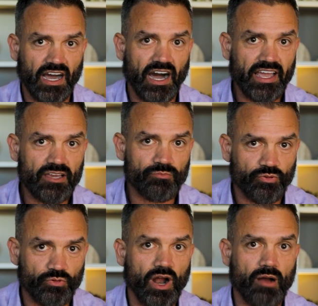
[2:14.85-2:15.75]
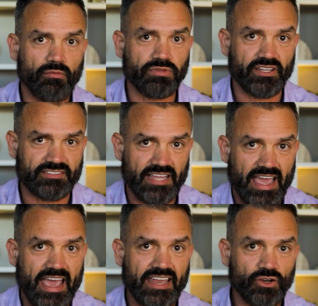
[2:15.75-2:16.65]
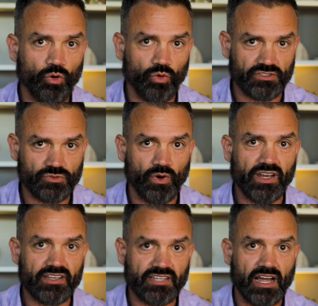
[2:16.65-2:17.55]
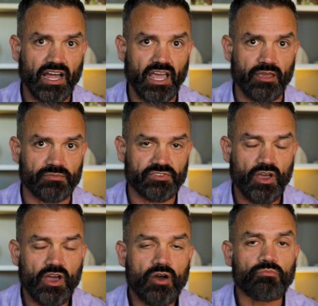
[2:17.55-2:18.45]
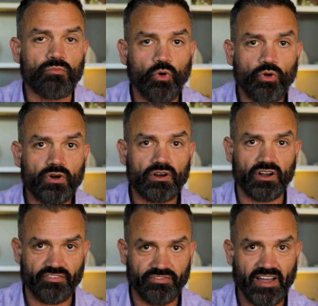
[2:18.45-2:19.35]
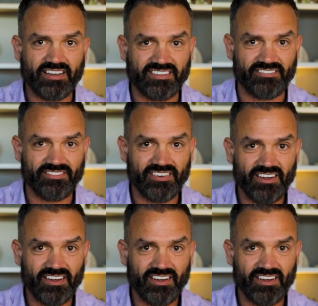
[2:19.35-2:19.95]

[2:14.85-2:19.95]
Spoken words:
I am probably 10 or 20 times more effective